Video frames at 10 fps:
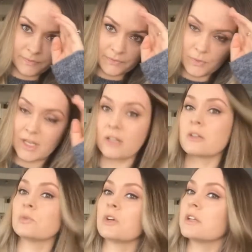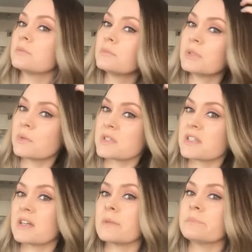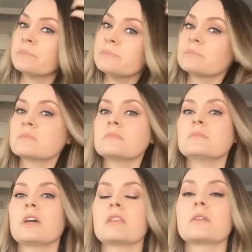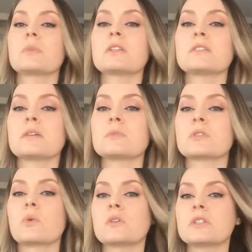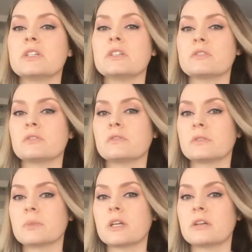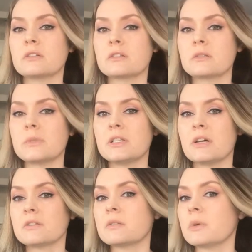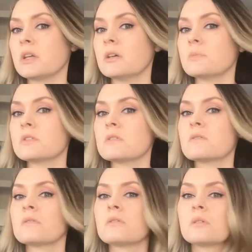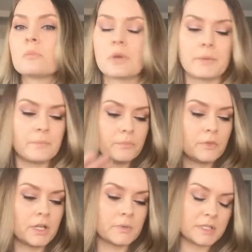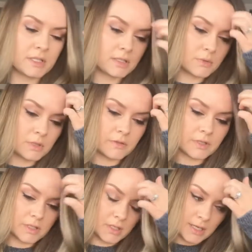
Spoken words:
We had a good run, but it was time. I think by the time this quarantine is over, my hair is going to be down to my hips. But anyways, that's irrelevant.